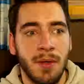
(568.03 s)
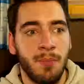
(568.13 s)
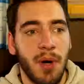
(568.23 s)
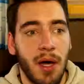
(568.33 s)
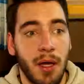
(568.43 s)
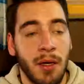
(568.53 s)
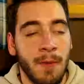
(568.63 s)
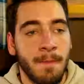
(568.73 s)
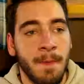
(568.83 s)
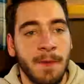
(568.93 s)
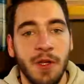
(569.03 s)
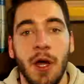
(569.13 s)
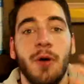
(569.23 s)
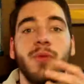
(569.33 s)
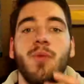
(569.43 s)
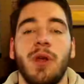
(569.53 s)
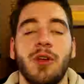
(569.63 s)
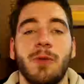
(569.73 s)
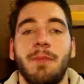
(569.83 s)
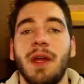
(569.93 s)
But, you know, when
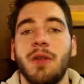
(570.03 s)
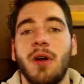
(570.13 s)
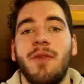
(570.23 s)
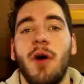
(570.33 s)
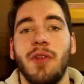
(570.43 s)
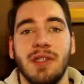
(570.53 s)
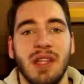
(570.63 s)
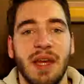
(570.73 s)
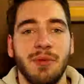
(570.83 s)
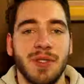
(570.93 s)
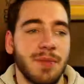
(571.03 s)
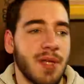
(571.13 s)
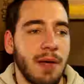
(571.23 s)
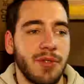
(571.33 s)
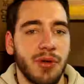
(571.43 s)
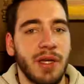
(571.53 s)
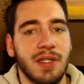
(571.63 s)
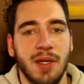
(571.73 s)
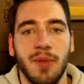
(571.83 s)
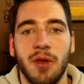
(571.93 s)
you're peeling off all these labels, sometimes you'll get
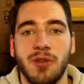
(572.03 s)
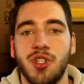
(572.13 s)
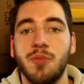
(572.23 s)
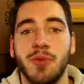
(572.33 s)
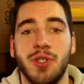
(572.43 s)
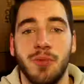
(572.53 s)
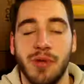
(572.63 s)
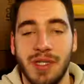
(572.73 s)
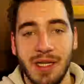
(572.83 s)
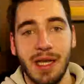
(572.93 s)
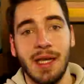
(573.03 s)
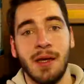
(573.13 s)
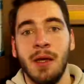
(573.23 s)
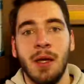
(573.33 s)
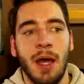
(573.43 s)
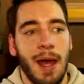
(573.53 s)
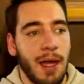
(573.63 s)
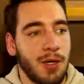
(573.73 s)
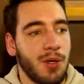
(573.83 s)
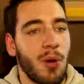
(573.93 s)
some that are super, super sticky,
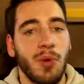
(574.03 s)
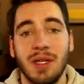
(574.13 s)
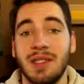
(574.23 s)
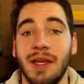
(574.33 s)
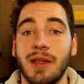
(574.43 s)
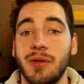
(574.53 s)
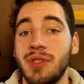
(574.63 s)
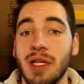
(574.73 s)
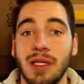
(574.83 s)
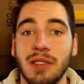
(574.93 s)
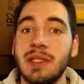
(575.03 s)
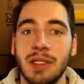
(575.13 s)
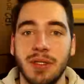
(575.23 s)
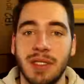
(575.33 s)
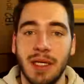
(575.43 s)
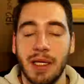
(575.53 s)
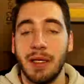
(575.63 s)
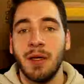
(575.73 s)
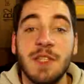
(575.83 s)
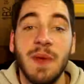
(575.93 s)
and you don't want to send those in still
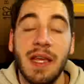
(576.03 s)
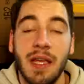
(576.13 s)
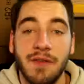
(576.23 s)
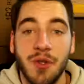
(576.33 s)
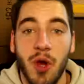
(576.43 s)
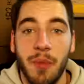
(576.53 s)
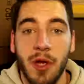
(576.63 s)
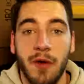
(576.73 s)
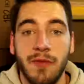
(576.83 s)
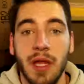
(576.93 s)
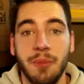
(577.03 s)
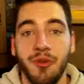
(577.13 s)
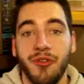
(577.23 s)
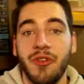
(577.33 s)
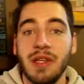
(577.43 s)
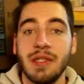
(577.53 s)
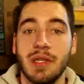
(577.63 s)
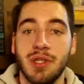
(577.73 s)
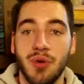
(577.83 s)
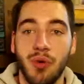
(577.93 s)
sticky. Speaking of scraping off labels, this is a
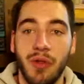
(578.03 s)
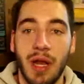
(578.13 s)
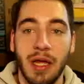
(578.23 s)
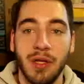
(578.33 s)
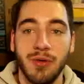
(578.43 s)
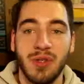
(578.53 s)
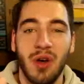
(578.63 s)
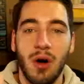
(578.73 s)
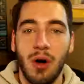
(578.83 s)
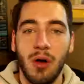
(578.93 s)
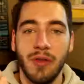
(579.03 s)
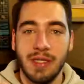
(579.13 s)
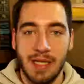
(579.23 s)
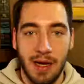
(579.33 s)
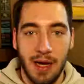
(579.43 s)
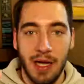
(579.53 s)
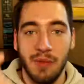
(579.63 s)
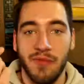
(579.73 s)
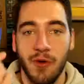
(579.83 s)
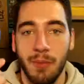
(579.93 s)
tool that I use all the time
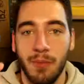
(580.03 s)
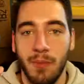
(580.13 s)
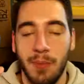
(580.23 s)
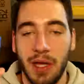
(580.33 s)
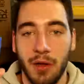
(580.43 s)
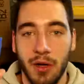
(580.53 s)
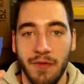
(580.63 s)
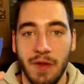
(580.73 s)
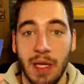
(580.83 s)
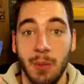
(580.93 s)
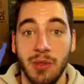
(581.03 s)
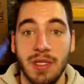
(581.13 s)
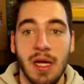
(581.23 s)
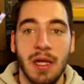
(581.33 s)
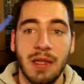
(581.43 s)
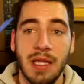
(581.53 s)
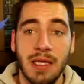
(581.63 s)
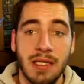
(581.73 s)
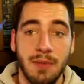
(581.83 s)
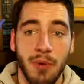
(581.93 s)
for peeling off labels.
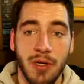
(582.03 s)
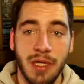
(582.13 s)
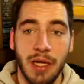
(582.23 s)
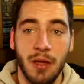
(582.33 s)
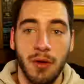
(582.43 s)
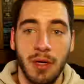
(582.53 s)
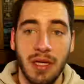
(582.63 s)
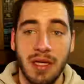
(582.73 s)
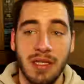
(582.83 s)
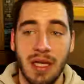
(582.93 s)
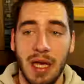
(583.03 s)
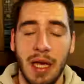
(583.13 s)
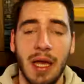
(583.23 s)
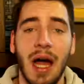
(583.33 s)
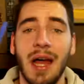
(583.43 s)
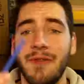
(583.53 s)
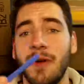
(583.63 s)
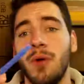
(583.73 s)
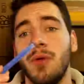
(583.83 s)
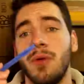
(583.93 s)
this in particular is a
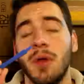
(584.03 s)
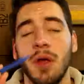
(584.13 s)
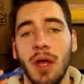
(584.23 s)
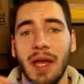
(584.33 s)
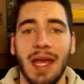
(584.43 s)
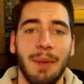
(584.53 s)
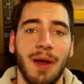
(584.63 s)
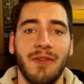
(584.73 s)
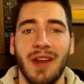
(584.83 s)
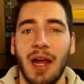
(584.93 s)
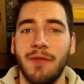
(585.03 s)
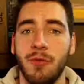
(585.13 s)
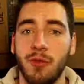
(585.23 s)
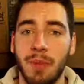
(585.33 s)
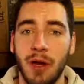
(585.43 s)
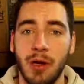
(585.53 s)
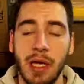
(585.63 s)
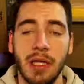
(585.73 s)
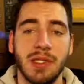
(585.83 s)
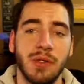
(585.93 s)
iPhone. It came out of an iPhone repair
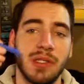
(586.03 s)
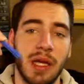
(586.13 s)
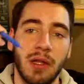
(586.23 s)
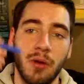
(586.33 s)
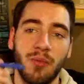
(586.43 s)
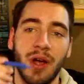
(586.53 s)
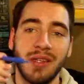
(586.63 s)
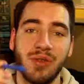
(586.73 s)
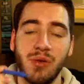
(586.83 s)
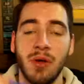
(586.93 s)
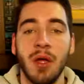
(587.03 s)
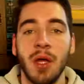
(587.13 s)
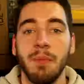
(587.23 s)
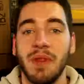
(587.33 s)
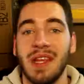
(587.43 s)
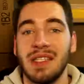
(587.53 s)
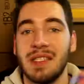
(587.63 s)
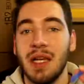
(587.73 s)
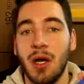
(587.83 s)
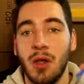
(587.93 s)
kit, so it's like a little pry tool. But they
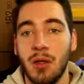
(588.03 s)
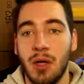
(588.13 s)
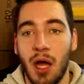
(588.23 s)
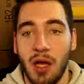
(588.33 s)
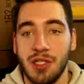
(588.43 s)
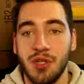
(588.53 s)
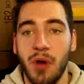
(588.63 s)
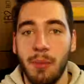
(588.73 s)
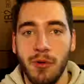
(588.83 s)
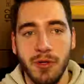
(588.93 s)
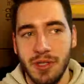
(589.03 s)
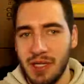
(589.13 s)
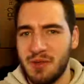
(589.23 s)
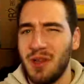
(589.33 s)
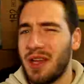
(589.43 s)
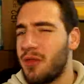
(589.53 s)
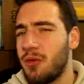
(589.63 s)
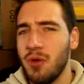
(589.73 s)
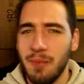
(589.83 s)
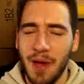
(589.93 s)
sell scrapers. They sell like
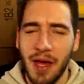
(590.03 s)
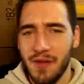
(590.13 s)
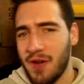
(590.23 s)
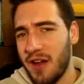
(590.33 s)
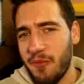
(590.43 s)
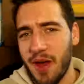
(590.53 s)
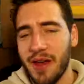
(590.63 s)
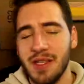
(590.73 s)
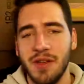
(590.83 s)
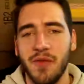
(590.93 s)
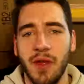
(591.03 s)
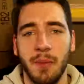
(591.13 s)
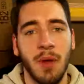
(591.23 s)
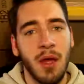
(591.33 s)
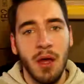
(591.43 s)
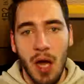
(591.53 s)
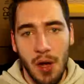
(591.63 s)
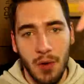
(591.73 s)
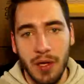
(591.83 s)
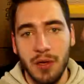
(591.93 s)
3-pack, 5-packs of them.
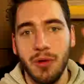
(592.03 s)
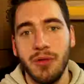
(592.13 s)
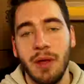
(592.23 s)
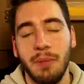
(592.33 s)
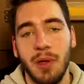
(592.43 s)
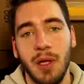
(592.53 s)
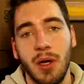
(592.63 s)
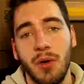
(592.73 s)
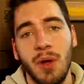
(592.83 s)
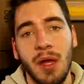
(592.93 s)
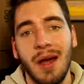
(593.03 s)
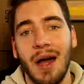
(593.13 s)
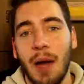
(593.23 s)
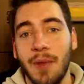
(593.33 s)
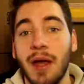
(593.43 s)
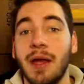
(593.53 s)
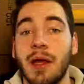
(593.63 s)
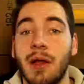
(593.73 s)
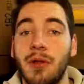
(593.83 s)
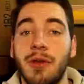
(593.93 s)
I'll include them below. I'm not going to
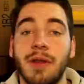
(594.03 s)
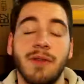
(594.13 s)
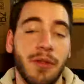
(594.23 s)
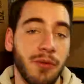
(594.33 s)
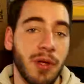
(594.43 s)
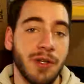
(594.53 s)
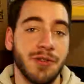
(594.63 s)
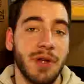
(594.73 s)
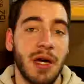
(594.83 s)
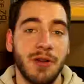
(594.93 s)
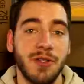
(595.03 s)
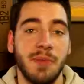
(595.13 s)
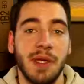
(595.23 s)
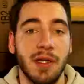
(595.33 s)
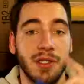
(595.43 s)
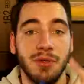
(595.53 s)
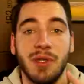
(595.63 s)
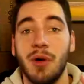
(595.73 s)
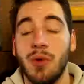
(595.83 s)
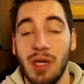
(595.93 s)
include it in the $300 because you
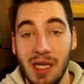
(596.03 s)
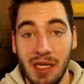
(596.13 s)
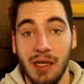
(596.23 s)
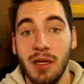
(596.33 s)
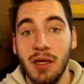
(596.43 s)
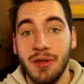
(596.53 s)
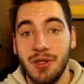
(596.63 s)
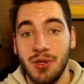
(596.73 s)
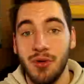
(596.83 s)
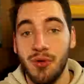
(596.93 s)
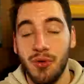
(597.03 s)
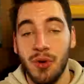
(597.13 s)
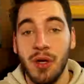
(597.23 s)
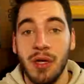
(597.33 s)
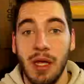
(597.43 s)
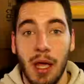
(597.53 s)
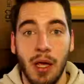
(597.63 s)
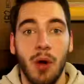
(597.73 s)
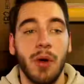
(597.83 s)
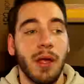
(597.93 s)
don't need it to get
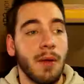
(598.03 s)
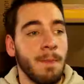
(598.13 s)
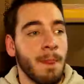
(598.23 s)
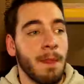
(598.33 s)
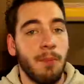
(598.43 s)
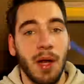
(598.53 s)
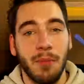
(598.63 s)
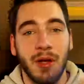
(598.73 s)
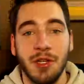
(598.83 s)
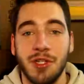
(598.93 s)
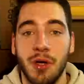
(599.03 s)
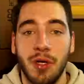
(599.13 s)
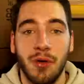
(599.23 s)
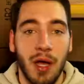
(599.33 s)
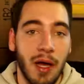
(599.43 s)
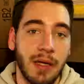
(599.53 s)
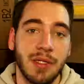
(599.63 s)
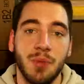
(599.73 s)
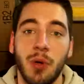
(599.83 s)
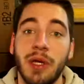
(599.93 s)
going, but I'm going to show you
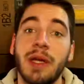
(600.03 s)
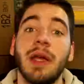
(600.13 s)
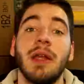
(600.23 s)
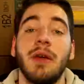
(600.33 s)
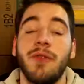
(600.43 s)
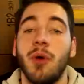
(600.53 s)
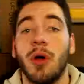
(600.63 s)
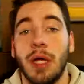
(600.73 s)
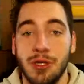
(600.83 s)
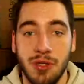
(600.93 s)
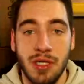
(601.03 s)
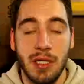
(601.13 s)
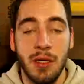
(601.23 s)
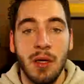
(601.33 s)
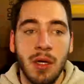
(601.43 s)
guys where you can get it if you are interested.